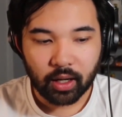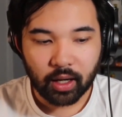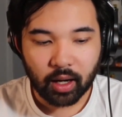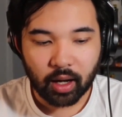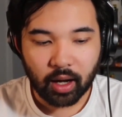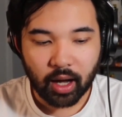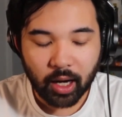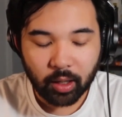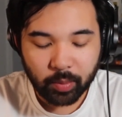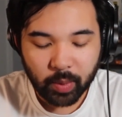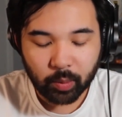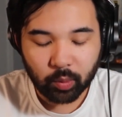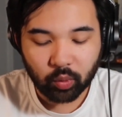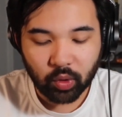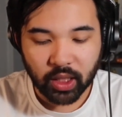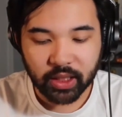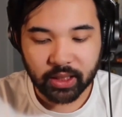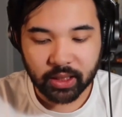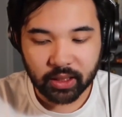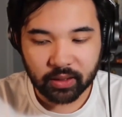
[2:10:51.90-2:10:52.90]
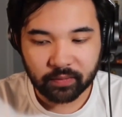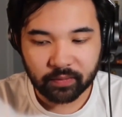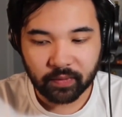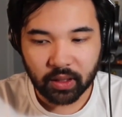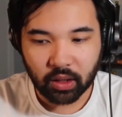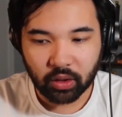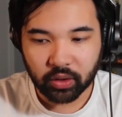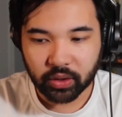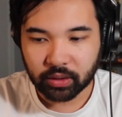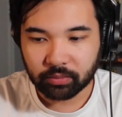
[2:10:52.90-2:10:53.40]
I remember watching his
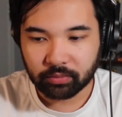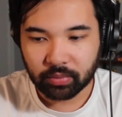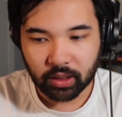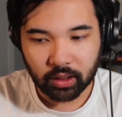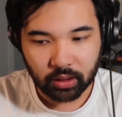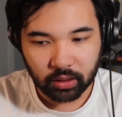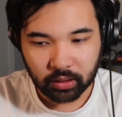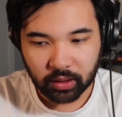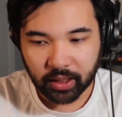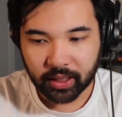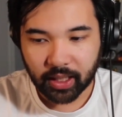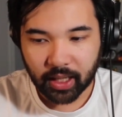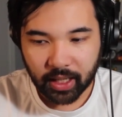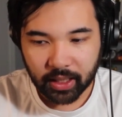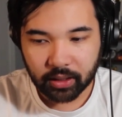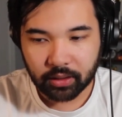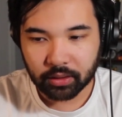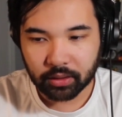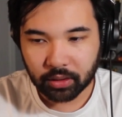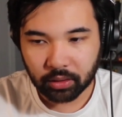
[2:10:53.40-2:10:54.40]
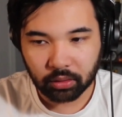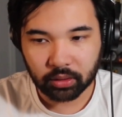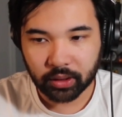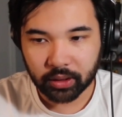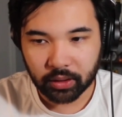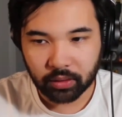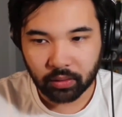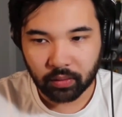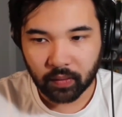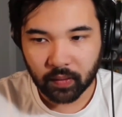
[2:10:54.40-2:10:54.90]
videos and being like, I could totally
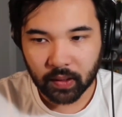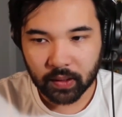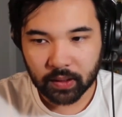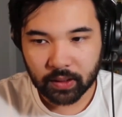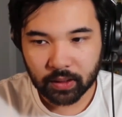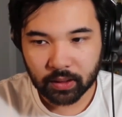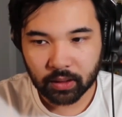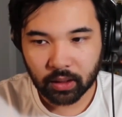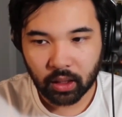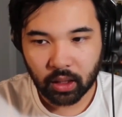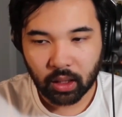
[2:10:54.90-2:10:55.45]
do this,